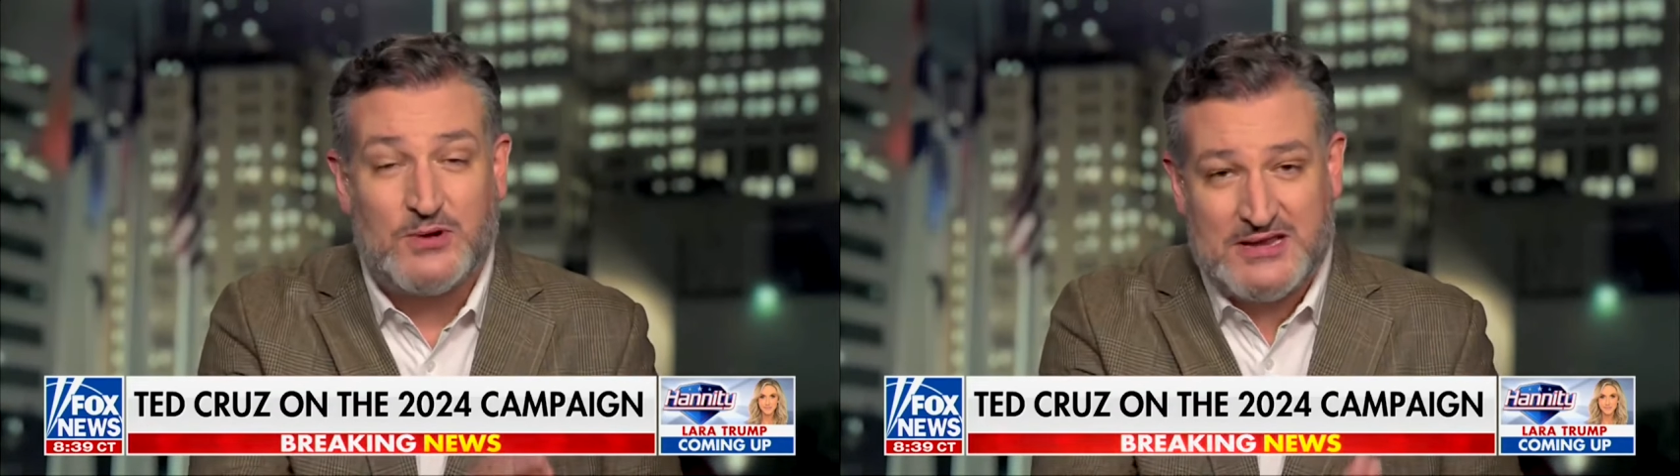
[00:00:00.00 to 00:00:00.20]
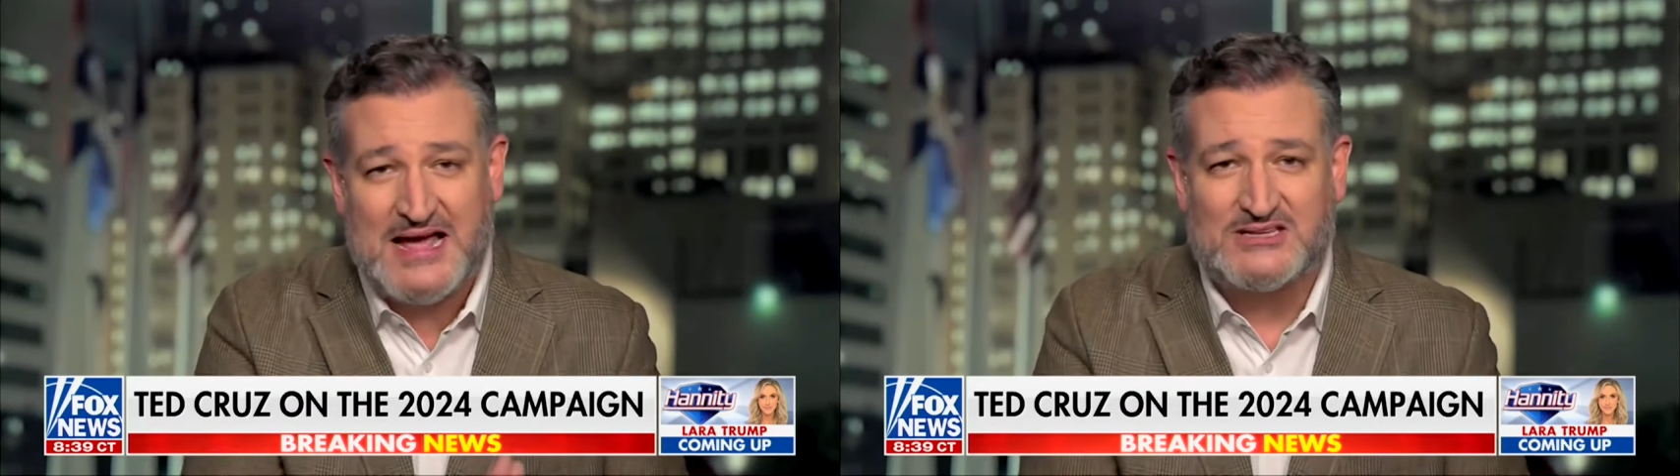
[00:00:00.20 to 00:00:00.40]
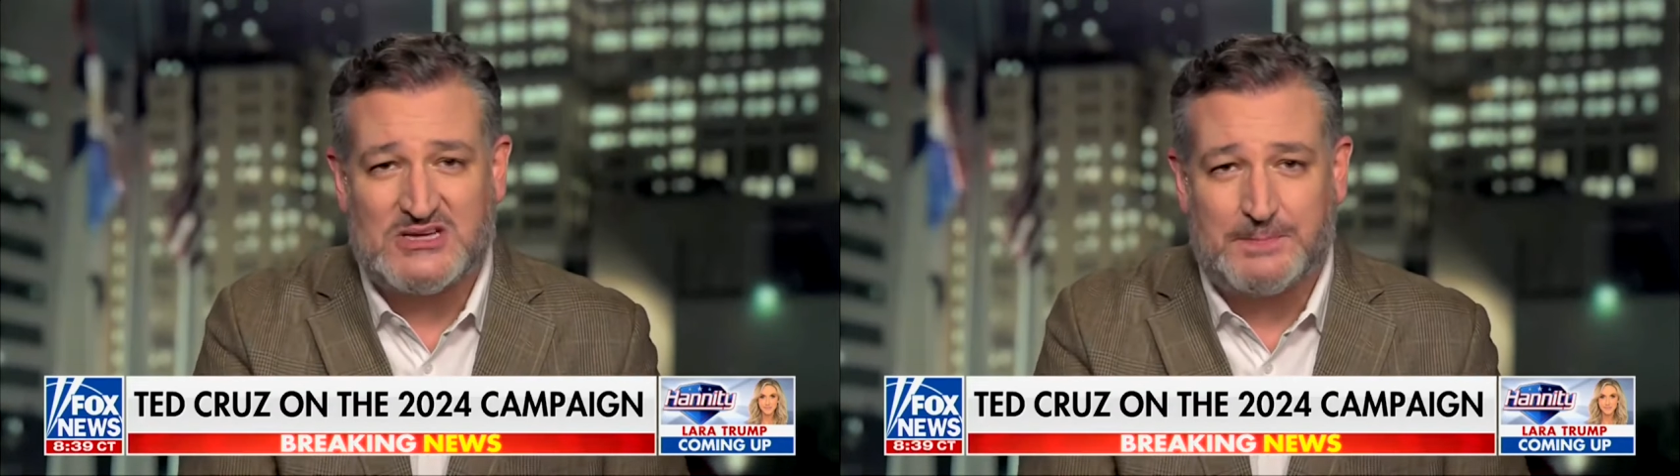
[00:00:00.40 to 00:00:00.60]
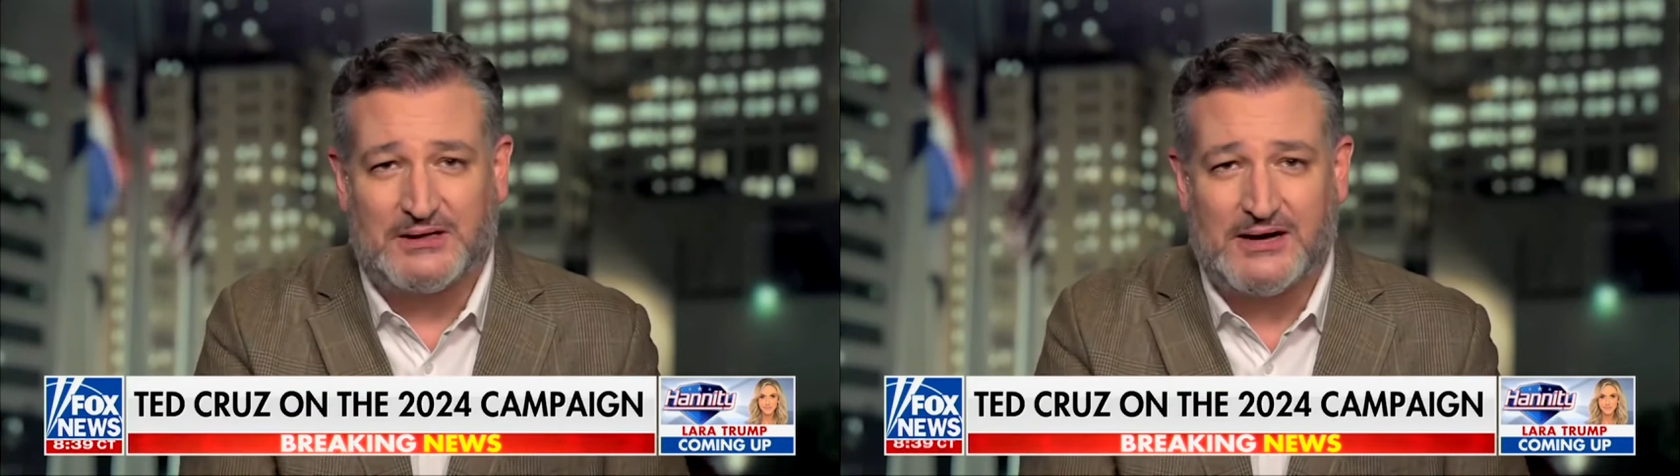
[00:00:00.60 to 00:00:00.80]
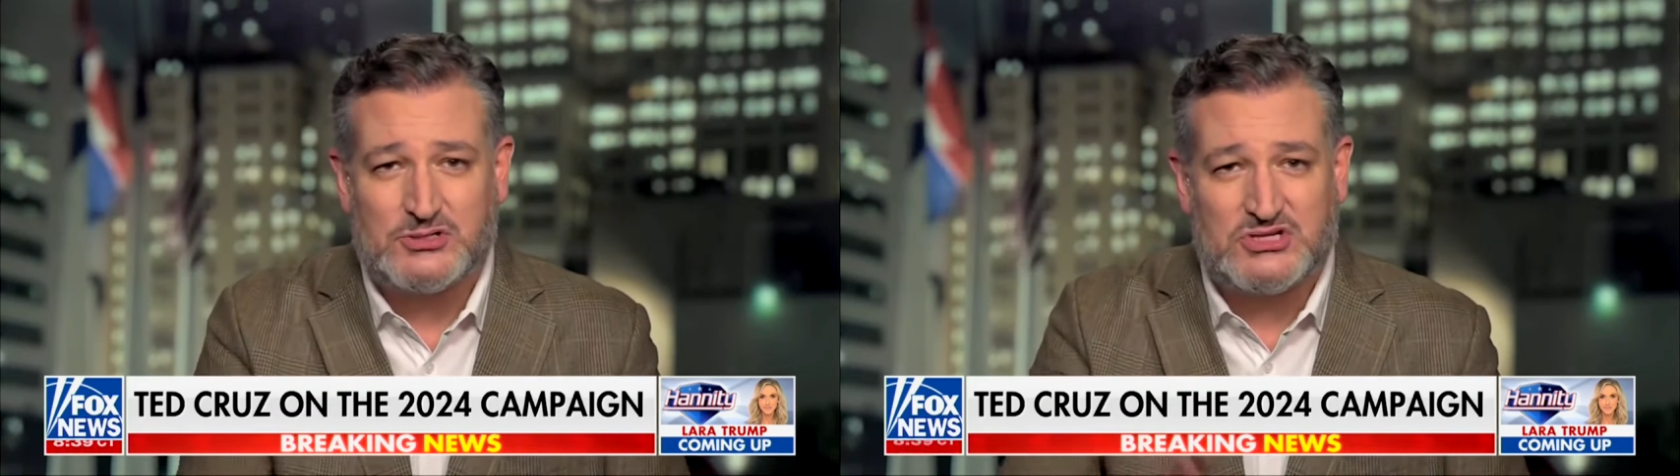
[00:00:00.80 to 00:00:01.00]
with Nancy
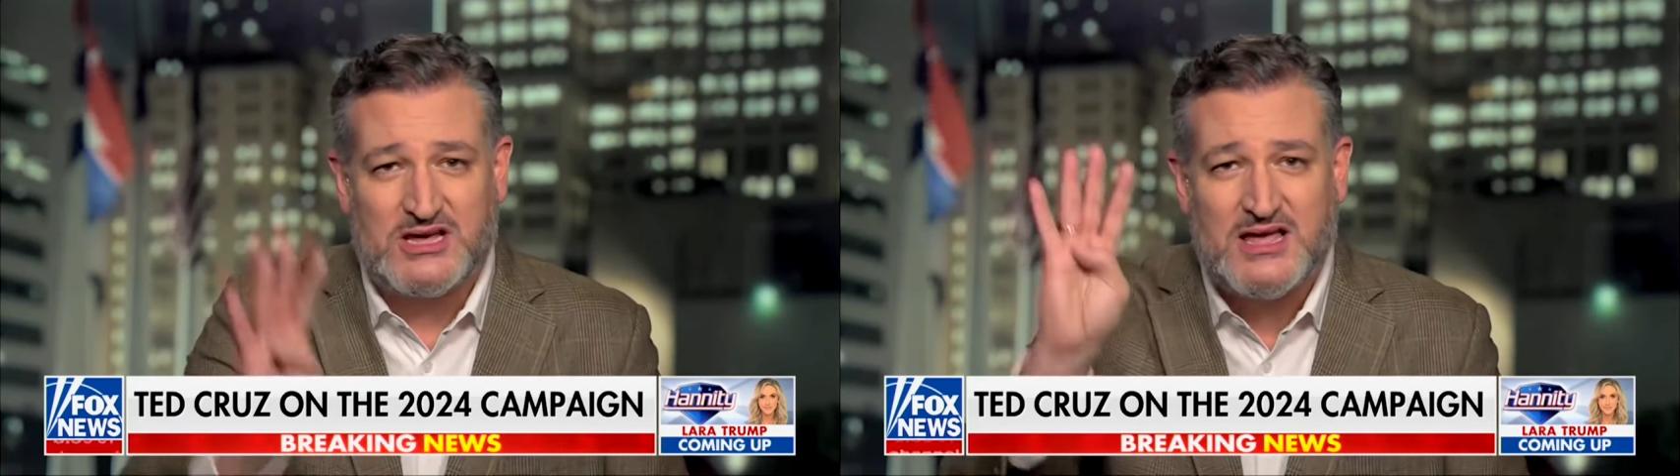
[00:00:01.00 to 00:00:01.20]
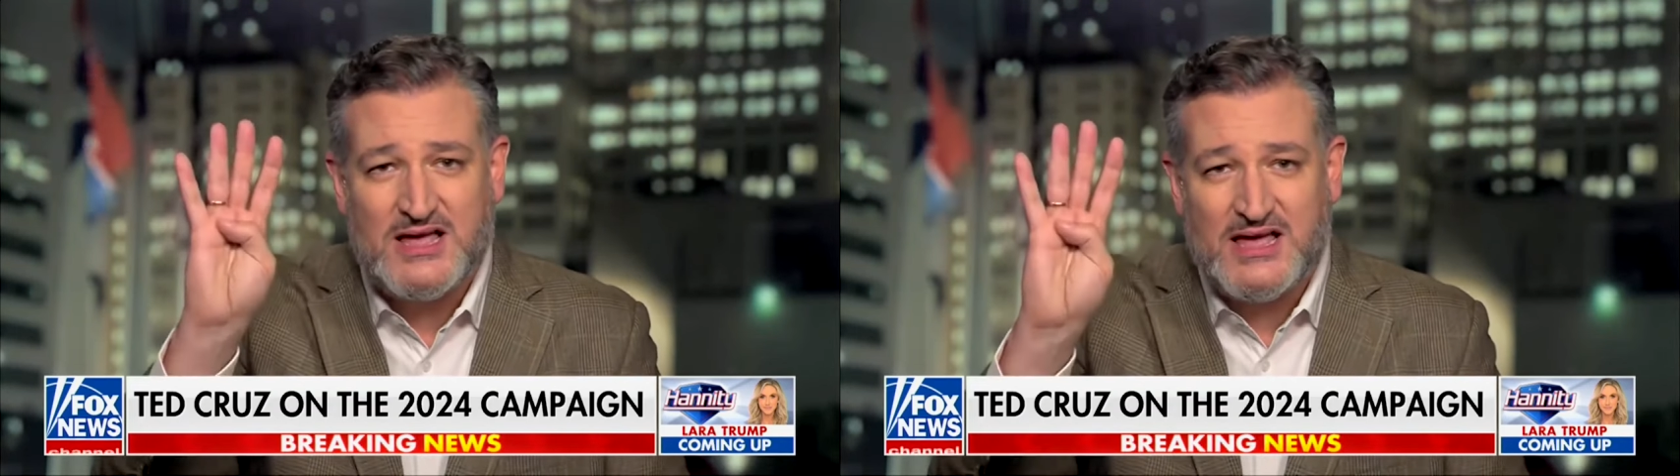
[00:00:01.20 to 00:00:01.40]
Pelosi